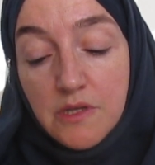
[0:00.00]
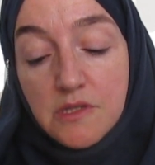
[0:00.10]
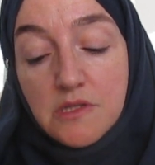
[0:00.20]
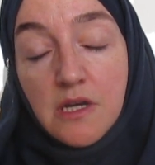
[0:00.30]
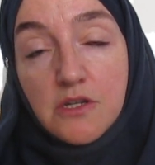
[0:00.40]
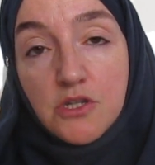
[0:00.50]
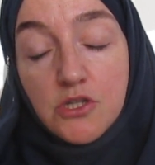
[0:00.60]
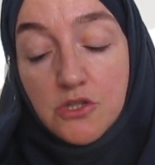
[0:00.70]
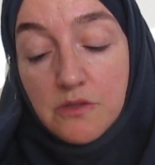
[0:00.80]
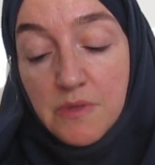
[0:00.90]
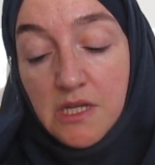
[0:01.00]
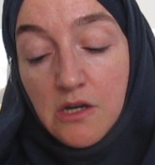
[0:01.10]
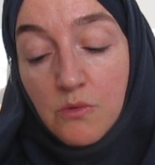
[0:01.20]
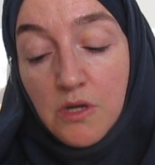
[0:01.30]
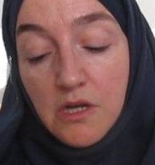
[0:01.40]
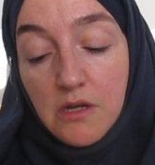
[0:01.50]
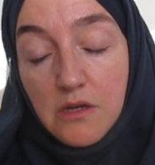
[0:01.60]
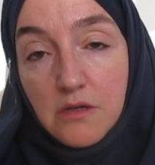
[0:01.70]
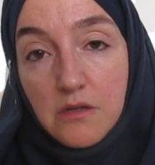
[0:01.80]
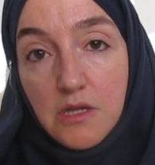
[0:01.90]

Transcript: such should be our work.